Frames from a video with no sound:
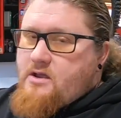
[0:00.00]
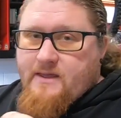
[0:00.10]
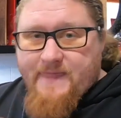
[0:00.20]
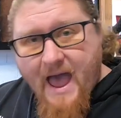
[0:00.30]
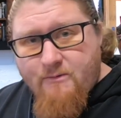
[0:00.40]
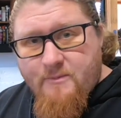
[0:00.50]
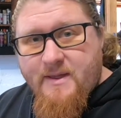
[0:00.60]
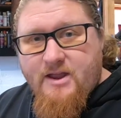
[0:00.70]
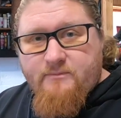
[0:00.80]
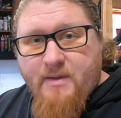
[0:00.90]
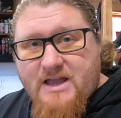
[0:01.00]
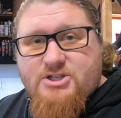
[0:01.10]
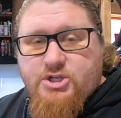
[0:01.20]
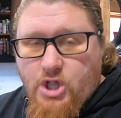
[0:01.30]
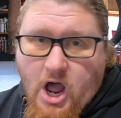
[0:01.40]
That will be your
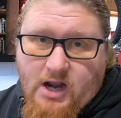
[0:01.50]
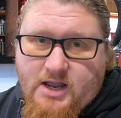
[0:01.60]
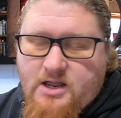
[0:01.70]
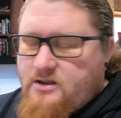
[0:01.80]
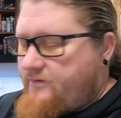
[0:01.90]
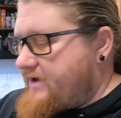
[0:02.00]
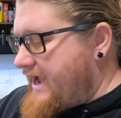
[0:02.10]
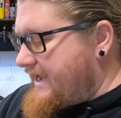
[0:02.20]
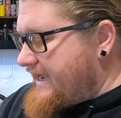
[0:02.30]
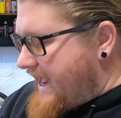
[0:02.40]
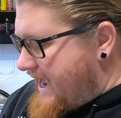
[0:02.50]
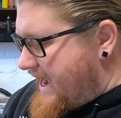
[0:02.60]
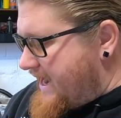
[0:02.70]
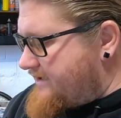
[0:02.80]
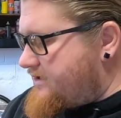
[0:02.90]
best luck getting it
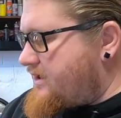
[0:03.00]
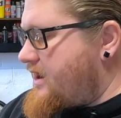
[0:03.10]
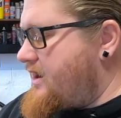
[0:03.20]
on.